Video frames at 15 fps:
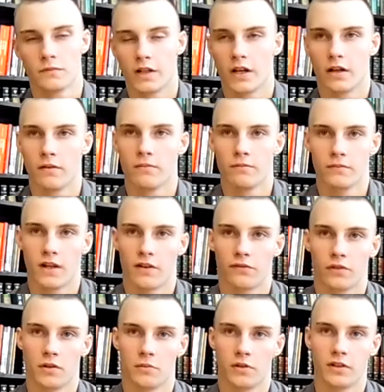Yeah,
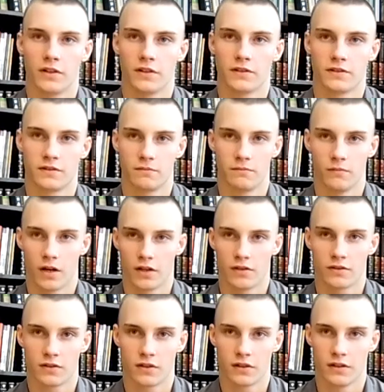definitely, because I
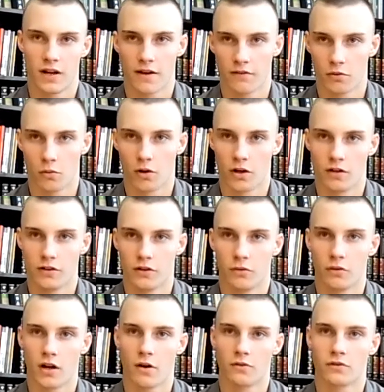used to never want to
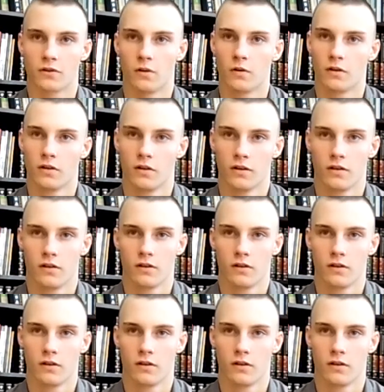do what I was told.